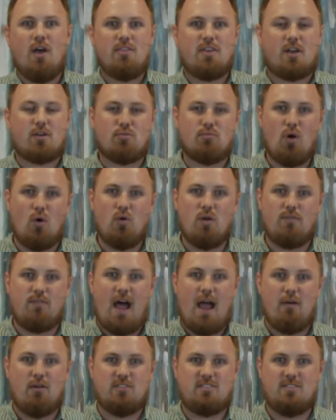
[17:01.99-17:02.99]
the
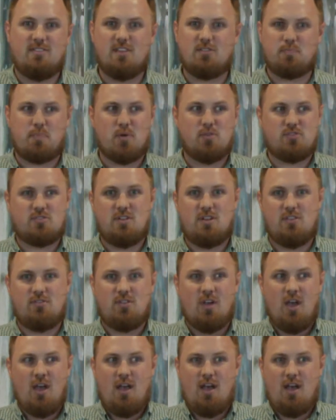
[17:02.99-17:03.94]
coronavirus and this person is